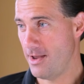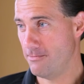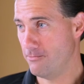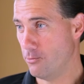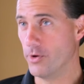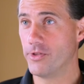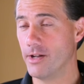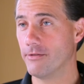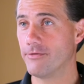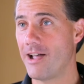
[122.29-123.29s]
and
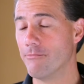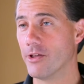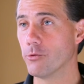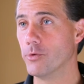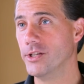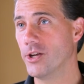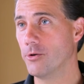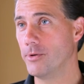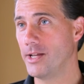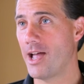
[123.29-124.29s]
within a 5-month
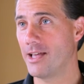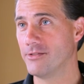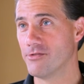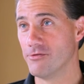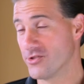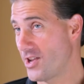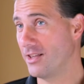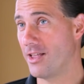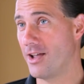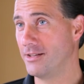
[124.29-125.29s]
window, we had
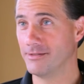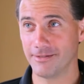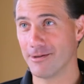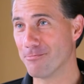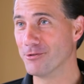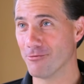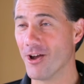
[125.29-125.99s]
SyteLine up and